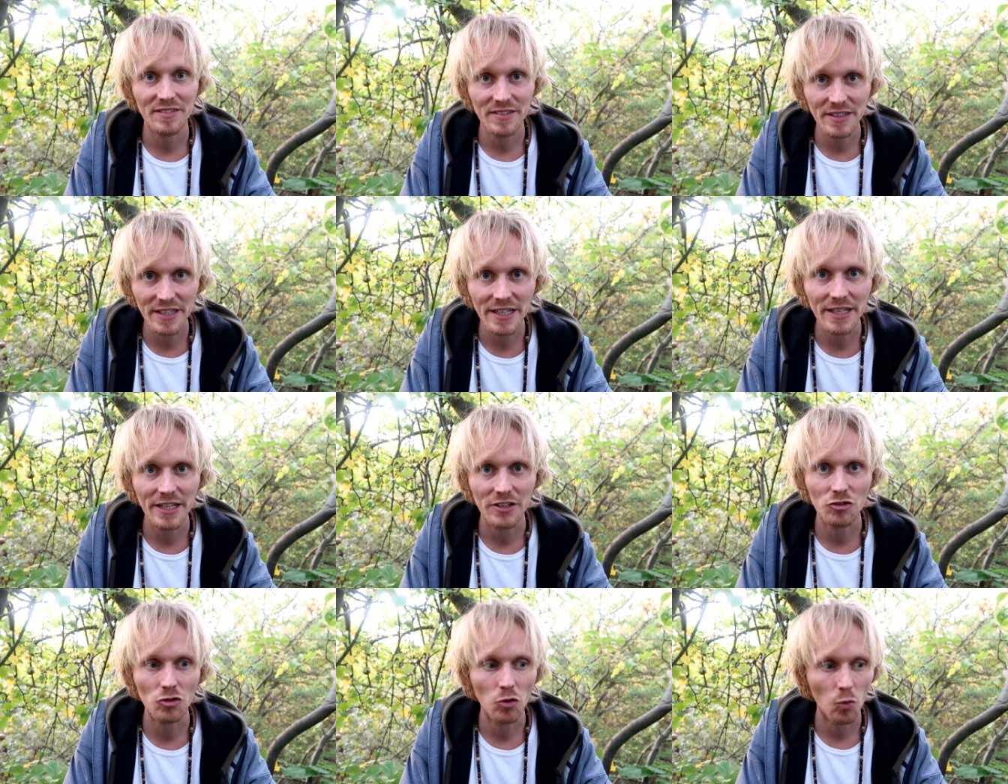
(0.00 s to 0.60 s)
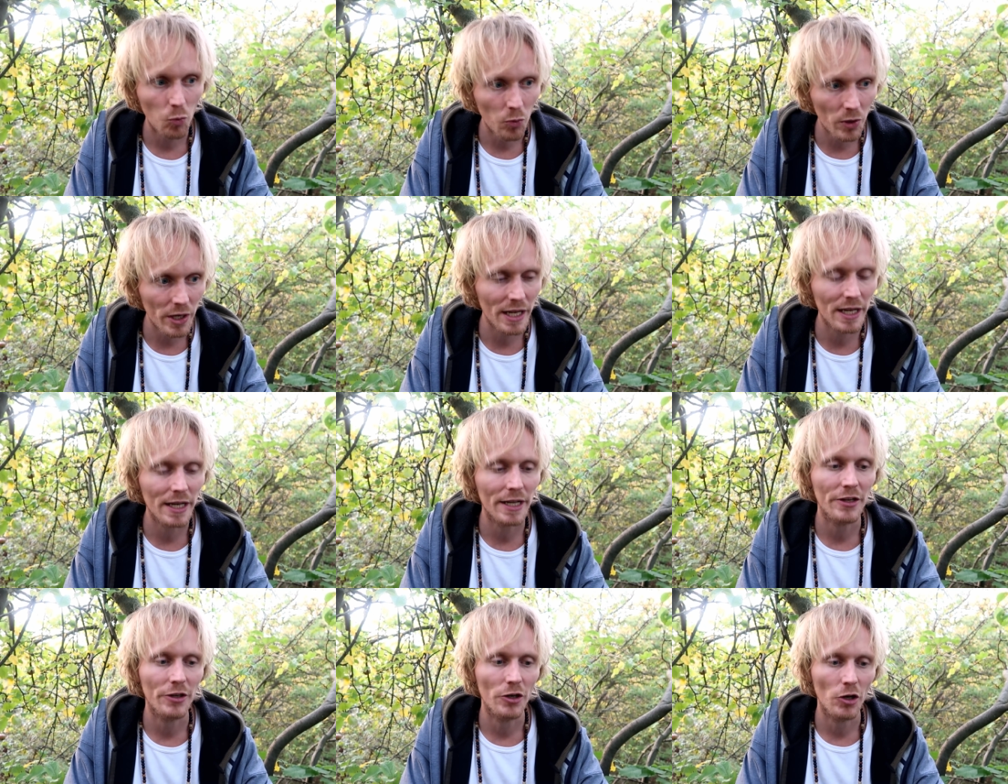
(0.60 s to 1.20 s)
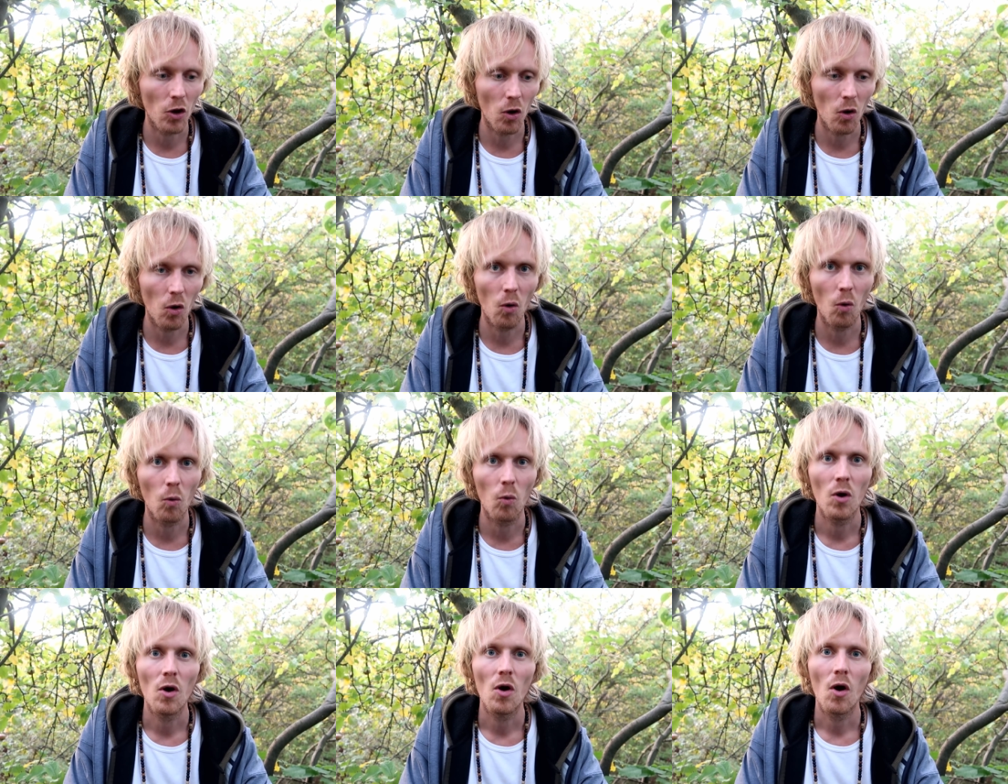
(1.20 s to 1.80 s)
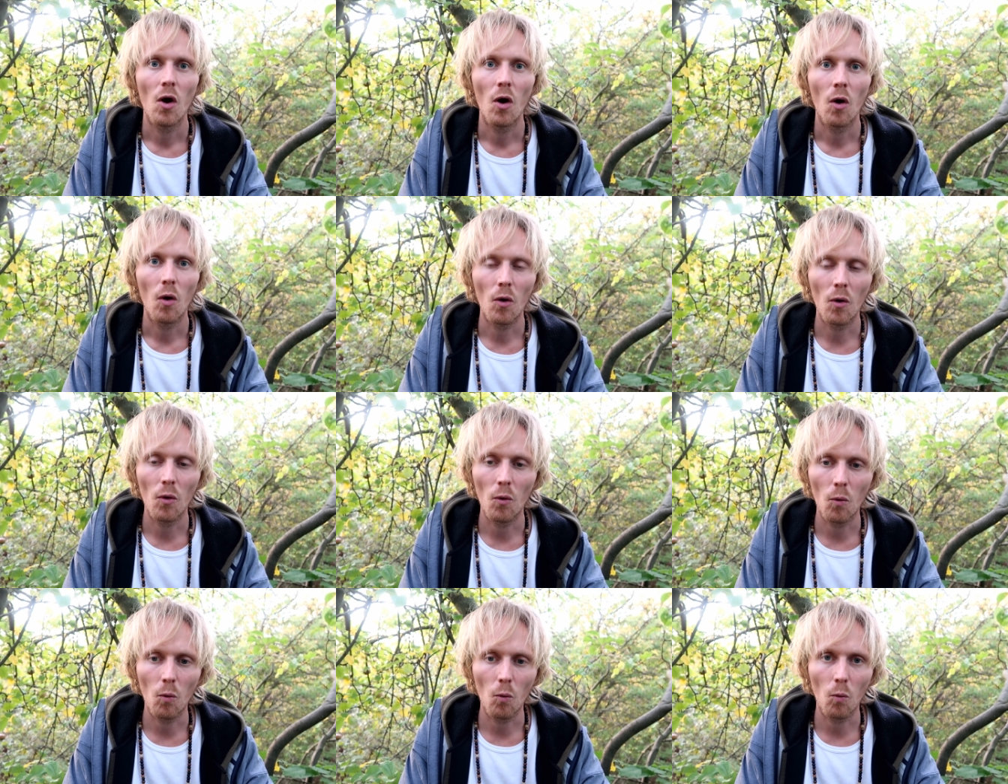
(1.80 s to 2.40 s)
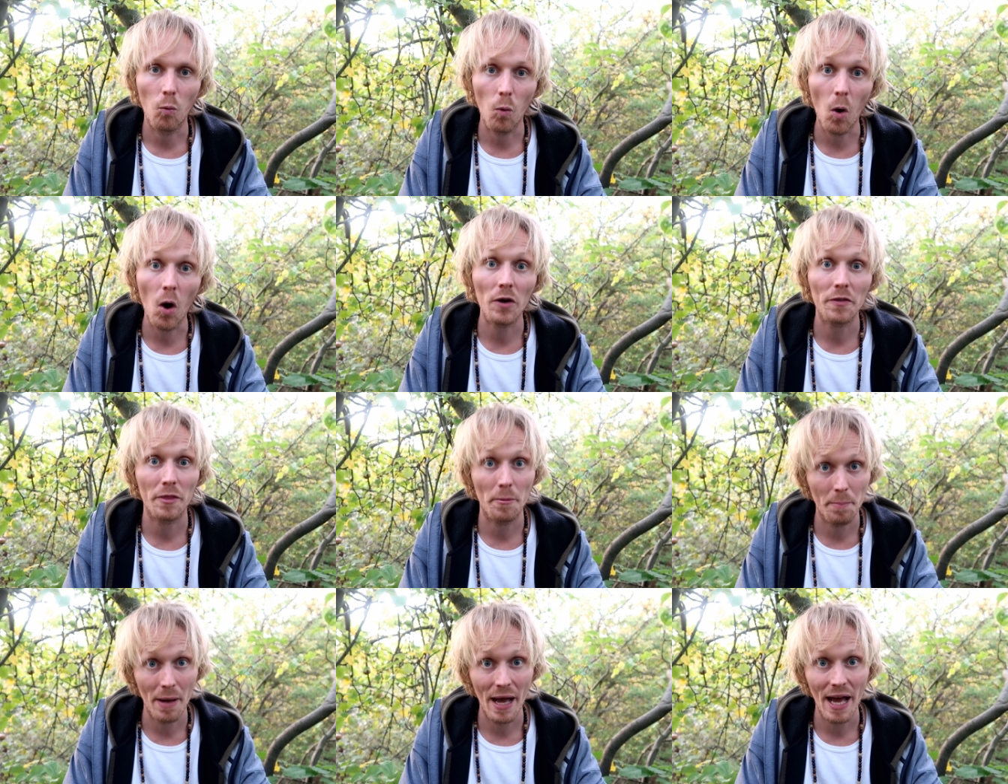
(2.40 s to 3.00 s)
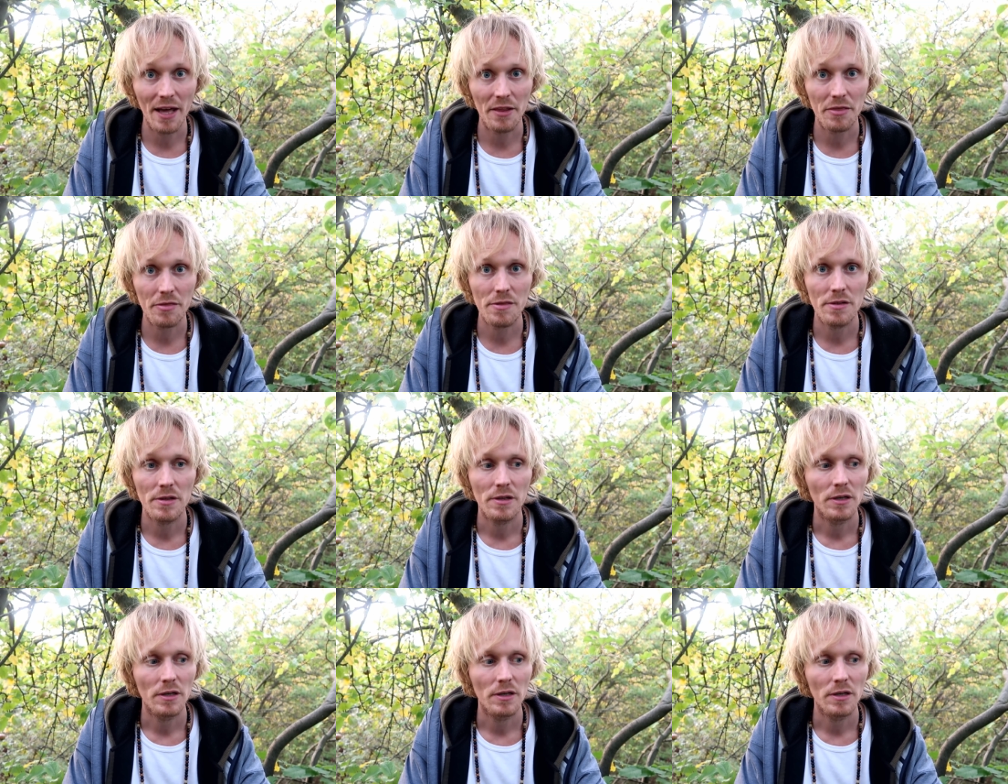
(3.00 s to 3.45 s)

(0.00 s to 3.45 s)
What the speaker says: needed to really, you know, walk the path.